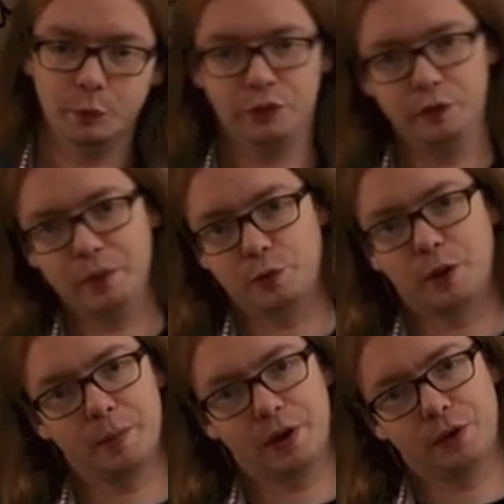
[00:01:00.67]
As you measure what
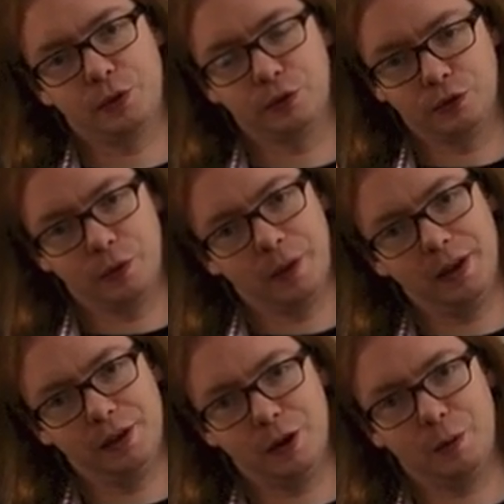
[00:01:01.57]
the particles are doing,
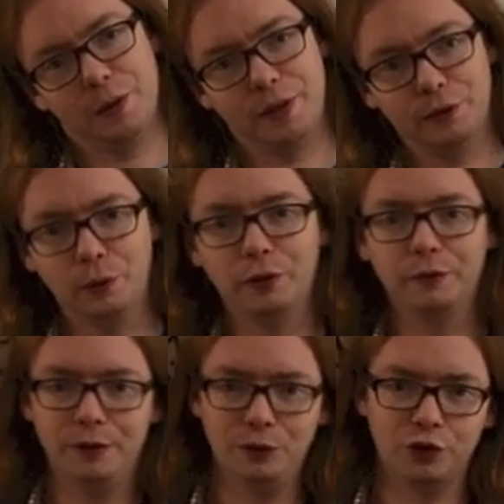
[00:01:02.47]
you know what they'll do in the
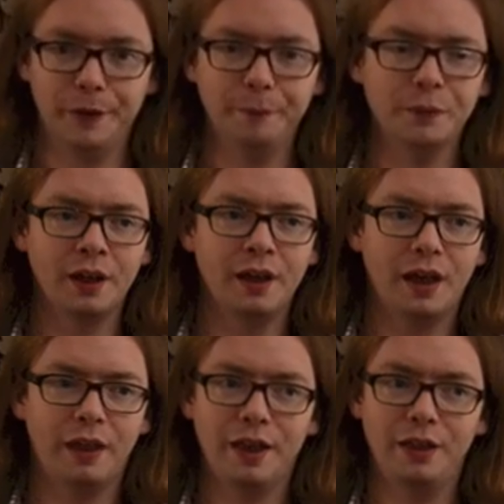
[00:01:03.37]
future,
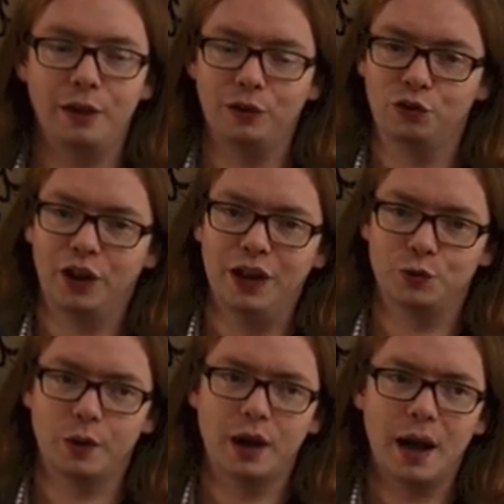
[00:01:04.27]
and then you can change
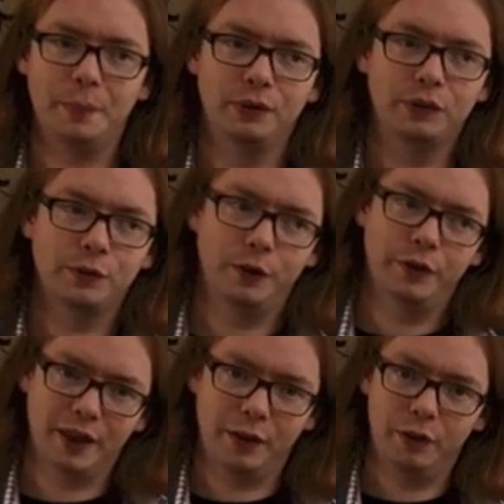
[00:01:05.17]
what happens further
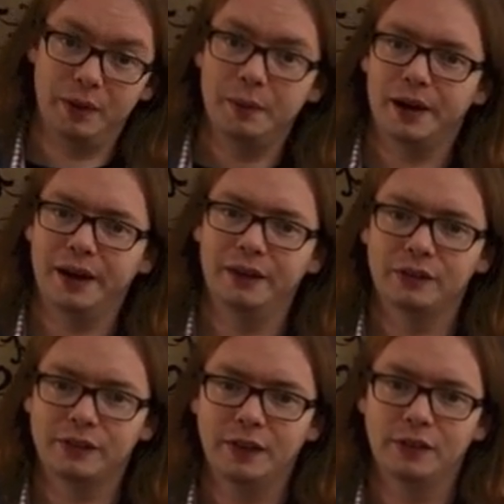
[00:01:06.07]
down the beamline to
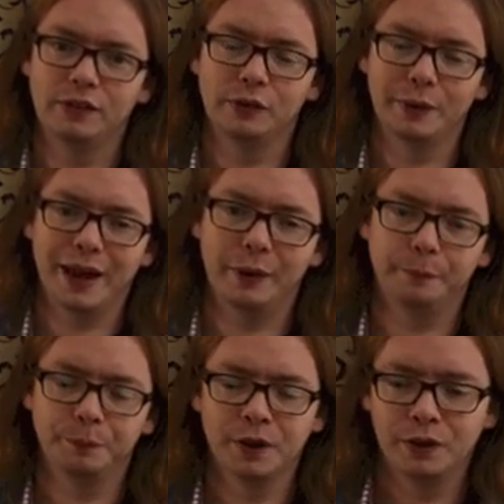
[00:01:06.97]
take this into account.
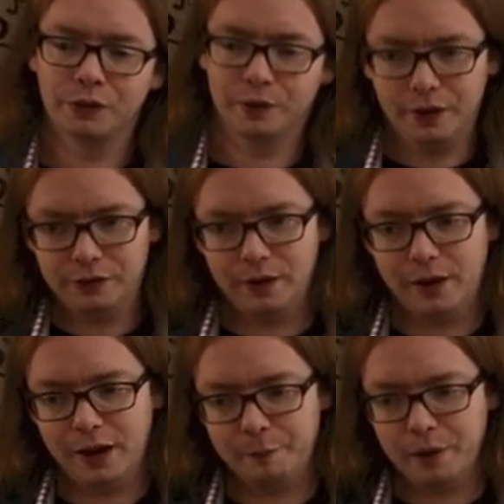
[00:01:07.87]
So let's say you
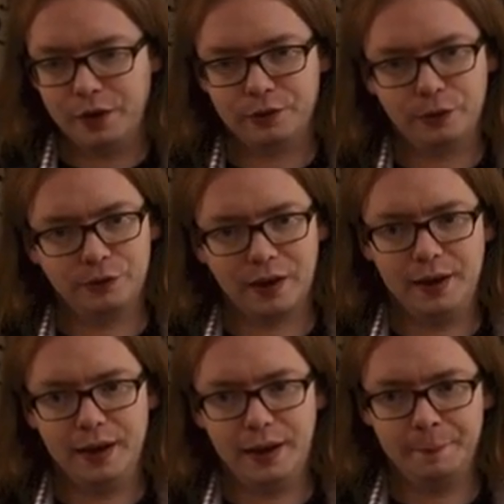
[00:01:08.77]
have particles down
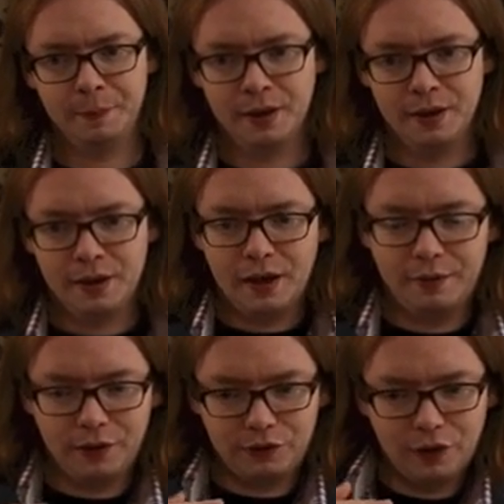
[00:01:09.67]
here,
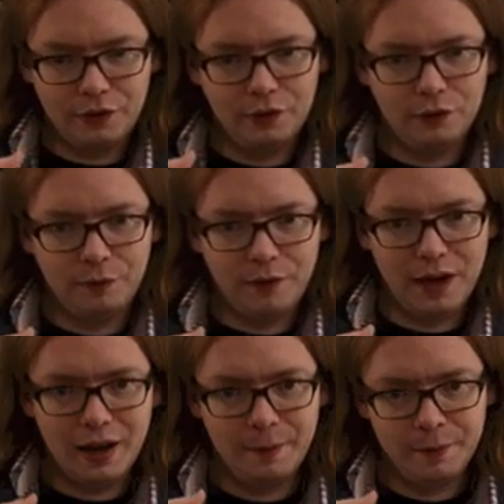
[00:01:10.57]
and they're starting to
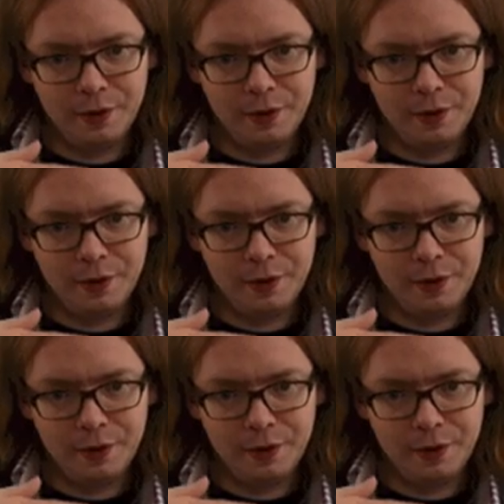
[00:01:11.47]
veer